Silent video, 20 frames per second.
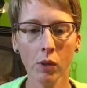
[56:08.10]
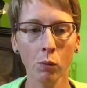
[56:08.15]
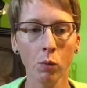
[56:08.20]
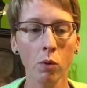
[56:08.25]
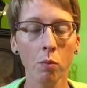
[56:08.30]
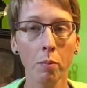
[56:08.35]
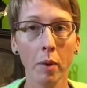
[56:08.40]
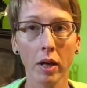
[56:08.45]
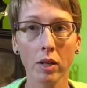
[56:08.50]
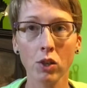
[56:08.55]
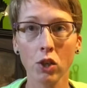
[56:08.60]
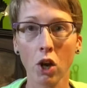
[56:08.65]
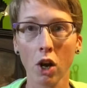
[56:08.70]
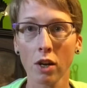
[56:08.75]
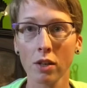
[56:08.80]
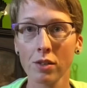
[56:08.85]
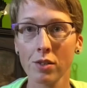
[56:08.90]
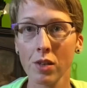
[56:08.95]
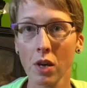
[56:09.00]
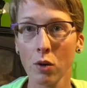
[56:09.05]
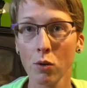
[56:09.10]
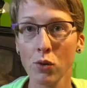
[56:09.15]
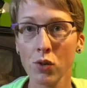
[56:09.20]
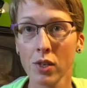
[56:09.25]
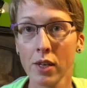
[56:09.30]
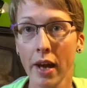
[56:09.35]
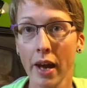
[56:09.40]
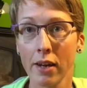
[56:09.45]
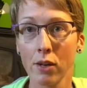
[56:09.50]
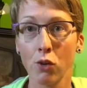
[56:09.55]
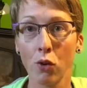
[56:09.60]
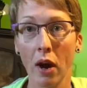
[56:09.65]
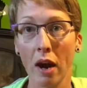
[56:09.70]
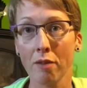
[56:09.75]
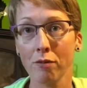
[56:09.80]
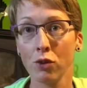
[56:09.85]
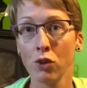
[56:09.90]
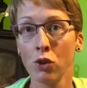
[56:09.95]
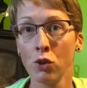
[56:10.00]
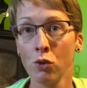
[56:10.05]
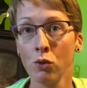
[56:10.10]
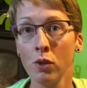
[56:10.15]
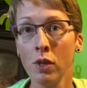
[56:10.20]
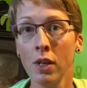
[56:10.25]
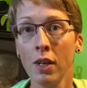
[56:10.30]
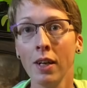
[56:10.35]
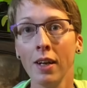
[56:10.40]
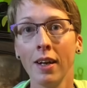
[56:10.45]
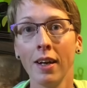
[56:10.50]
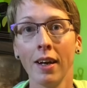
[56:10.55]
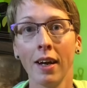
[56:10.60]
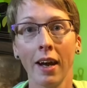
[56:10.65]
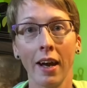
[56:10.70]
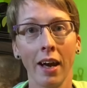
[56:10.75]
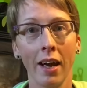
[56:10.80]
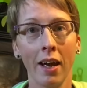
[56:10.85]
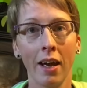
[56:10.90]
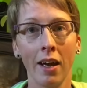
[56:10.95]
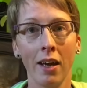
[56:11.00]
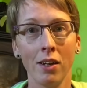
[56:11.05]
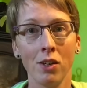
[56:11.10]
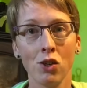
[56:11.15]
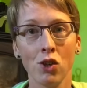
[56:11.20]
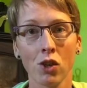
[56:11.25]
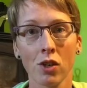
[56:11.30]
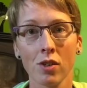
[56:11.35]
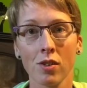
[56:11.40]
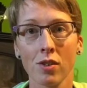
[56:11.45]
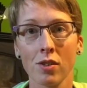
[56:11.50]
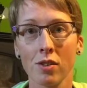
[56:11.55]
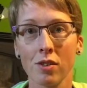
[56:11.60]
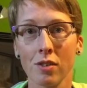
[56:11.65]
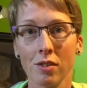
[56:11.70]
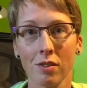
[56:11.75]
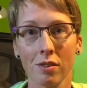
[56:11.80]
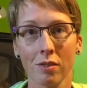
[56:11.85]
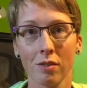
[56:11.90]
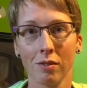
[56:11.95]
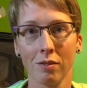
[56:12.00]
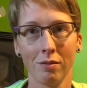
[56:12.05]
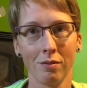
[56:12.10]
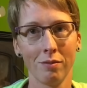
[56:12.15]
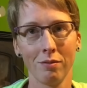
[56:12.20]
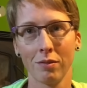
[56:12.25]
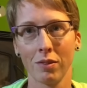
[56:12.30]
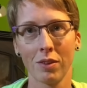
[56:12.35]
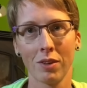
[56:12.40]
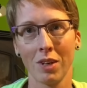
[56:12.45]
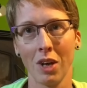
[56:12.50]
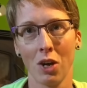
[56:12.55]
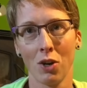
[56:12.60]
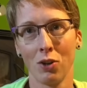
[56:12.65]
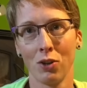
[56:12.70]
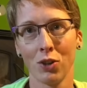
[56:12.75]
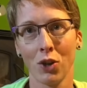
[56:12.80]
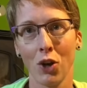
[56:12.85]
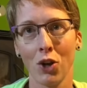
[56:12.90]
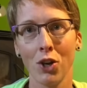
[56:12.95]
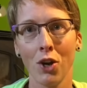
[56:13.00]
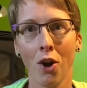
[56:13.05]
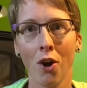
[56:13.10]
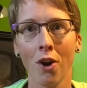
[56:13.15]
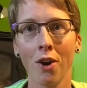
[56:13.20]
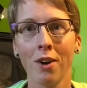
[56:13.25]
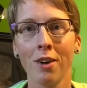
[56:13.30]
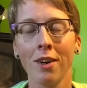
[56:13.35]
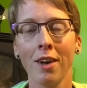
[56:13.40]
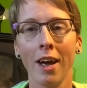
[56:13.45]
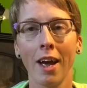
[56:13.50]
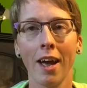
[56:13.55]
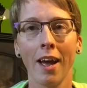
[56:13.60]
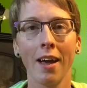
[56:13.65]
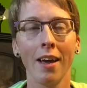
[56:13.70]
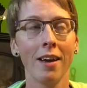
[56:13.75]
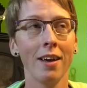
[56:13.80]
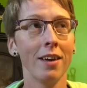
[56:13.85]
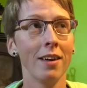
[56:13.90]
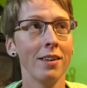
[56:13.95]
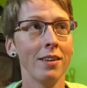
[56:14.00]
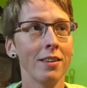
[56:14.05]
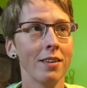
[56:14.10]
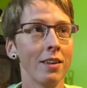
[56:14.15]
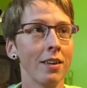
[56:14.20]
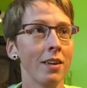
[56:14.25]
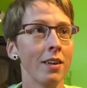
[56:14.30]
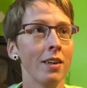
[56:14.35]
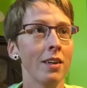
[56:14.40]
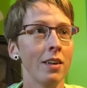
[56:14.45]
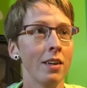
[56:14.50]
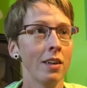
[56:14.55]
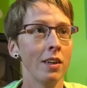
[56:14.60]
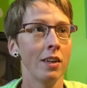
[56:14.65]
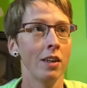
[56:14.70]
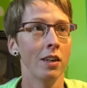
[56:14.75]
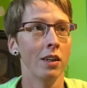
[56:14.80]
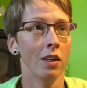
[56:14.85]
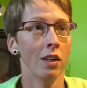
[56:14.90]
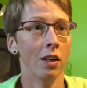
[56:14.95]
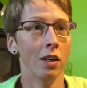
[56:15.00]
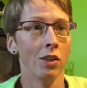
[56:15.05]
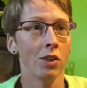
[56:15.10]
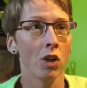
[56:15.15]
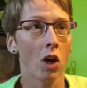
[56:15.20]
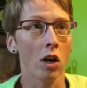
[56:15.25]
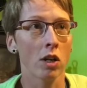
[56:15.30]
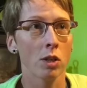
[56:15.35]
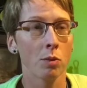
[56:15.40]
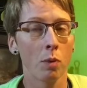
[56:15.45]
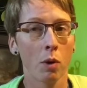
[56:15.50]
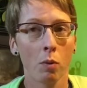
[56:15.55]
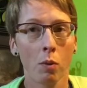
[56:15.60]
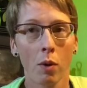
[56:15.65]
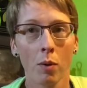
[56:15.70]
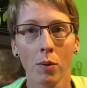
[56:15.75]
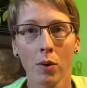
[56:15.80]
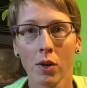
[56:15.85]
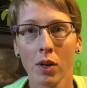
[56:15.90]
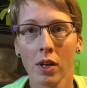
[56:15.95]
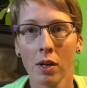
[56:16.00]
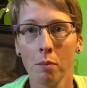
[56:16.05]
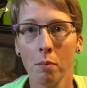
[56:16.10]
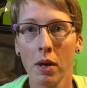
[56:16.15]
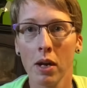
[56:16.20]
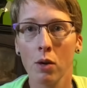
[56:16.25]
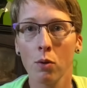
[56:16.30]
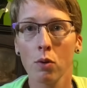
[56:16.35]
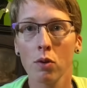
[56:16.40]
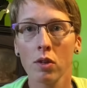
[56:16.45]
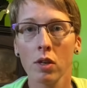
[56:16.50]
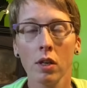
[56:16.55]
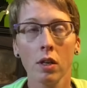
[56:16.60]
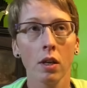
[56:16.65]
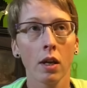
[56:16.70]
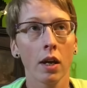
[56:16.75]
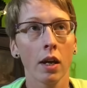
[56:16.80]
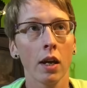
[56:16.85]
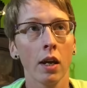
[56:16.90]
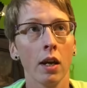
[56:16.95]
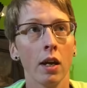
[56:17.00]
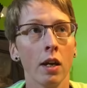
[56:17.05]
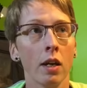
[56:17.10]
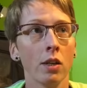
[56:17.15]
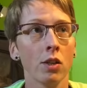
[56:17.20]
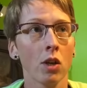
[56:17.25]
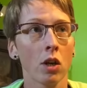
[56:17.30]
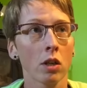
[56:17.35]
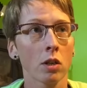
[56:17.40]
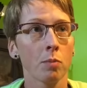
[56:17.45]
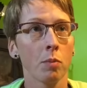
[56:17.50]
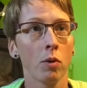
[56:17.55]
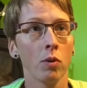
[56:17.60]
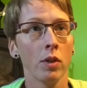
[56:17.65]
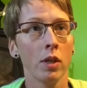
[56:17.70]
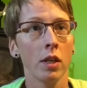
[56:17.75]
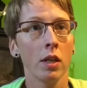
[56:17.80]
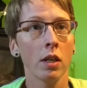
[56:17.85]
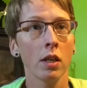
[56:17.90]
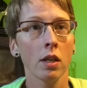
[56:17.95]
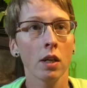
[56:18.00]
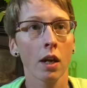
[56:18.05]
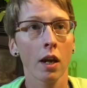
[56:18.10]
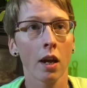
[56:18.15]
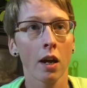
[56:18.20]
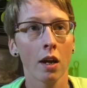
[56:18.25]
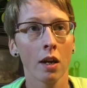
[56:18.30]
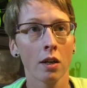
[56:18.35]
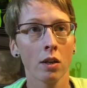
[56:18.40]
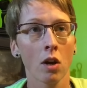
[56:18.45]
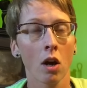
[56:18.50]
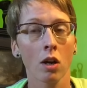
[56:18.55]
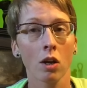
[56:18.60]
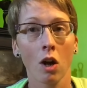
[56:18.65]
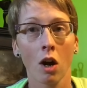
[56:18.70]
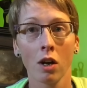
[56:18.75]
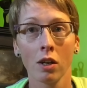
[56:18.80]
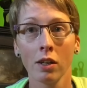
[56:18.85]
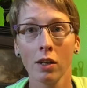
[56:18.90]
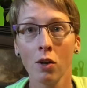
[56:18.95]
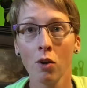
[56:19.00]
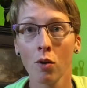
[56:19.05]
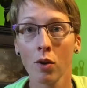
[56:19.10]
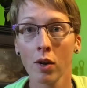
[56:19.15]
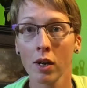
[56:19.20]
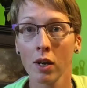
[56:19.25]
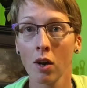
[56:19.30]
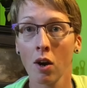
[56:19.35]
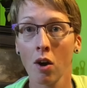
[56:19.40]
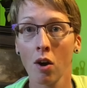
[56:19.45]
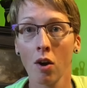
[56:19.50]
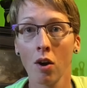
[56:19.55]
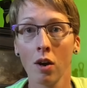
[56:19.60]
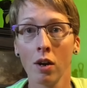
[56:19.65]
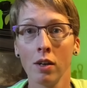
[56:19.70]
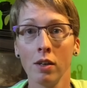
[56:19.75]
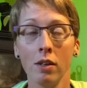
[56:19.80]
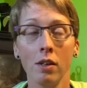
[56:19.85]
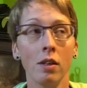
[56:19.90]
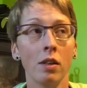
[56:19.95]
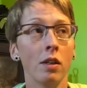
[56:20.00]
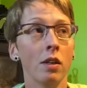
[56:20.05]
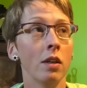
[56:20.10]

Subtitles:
we went back to Carly's house and had crafternoon and just cuddled our yarn and talked about what we were going to make with it and talked about knitting and got Carly going on